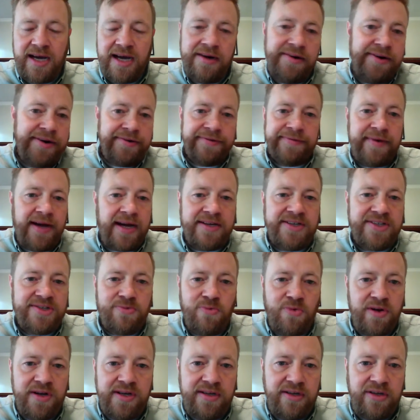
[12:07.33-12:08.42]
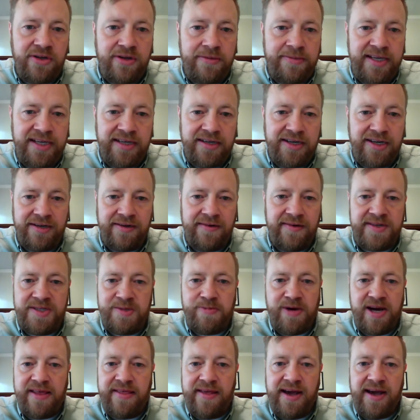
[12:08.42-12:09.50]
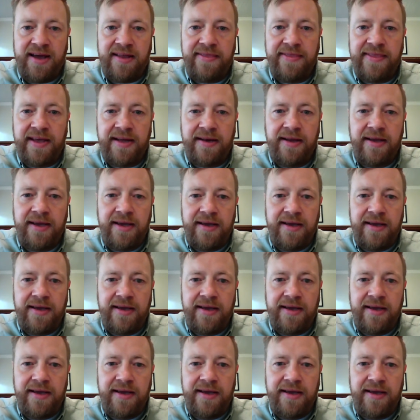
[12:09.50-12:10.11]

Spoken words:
I don't know, I just want you to be encouraged by that